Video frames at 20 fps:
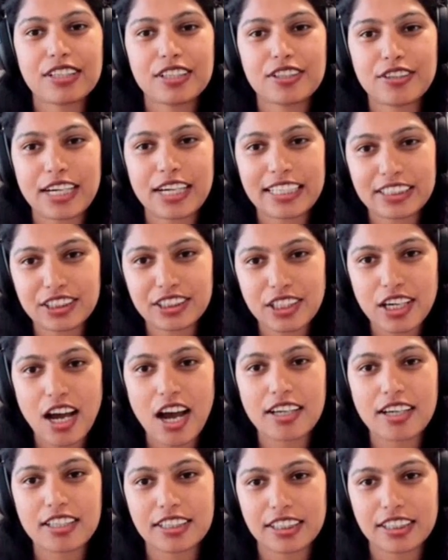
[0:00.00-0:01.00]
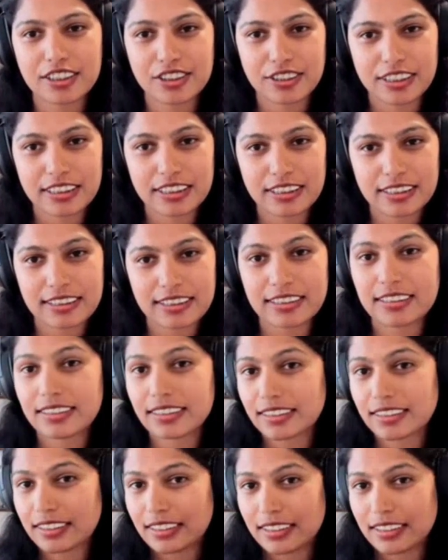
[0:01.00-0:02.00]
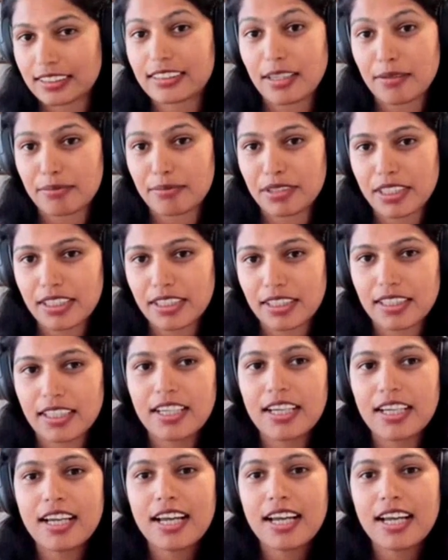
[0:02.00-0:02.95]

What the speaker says: The traditional architecture is something,